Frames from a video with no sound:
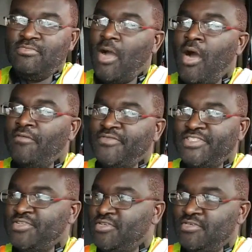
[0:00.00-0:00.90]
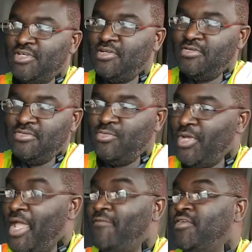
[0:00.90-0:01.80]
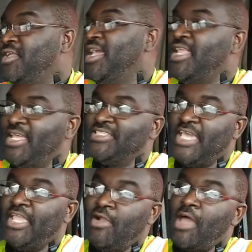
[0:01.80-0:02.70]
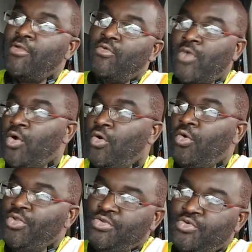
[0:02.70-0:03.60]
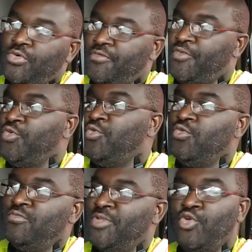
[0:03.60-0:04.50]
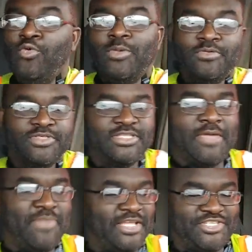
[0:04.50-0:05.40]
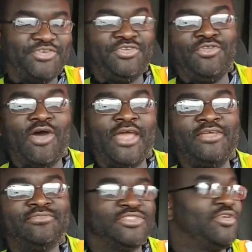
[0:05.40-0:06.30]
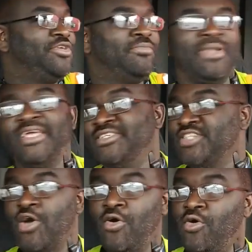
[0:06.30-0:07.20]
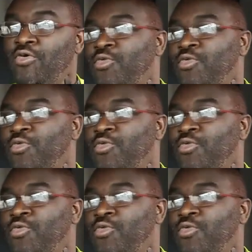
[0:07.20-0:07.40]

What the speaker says: officer or whatever, they take you out on the road, you do a few maneuvers, they make sure you know how to turn your blinkers on, you